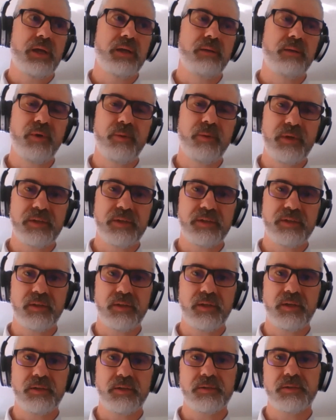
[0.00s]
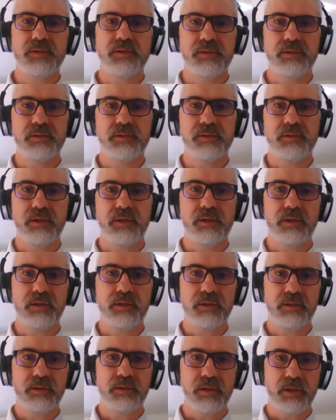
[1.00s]
implementing things that
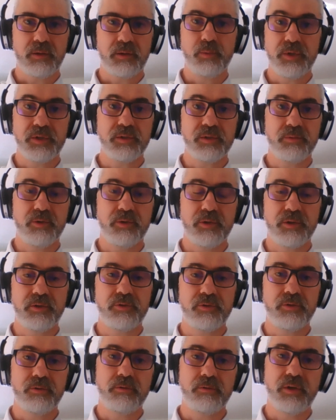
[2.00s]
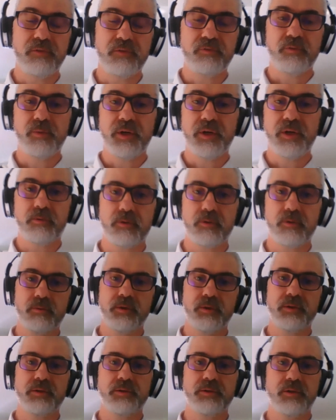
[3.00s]
they could be supported through Green for Micro
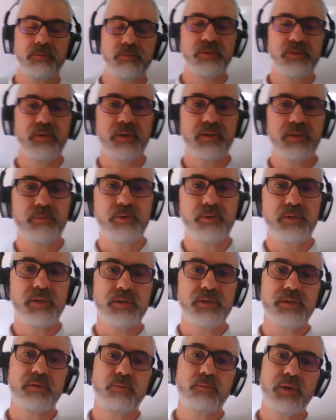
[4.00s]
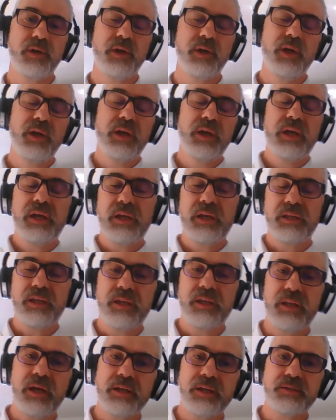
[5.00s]
with in terms of expertise.
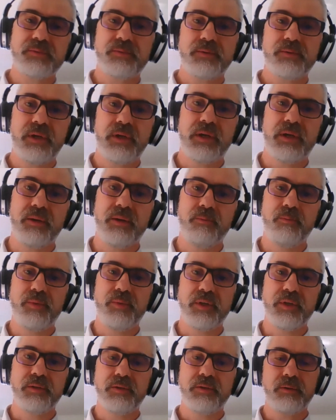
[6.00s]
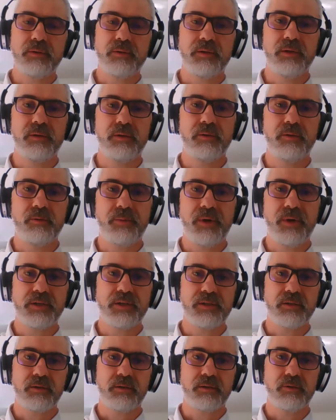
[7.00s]
It has been done in other
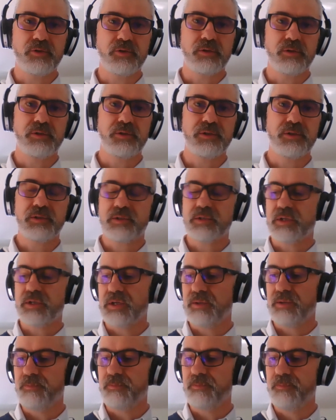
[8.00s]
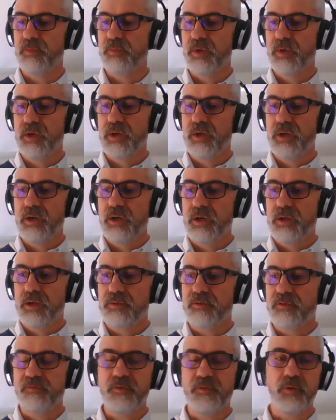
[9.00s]
parts of the country. We just the
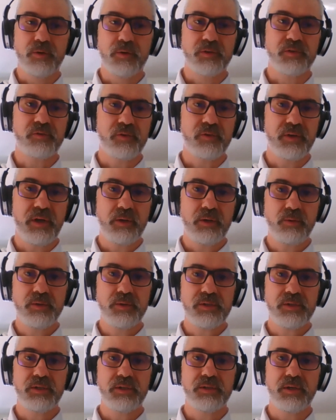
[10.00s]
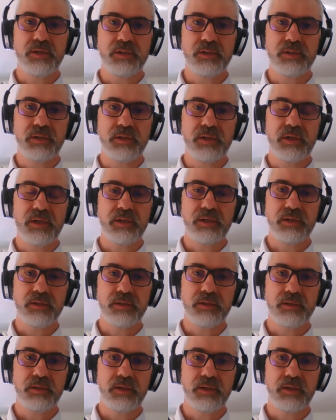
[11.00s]
focus for now is on
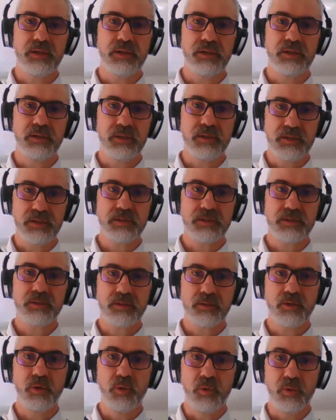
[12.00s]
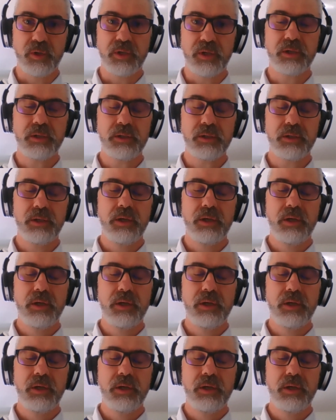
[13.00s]
getting this going.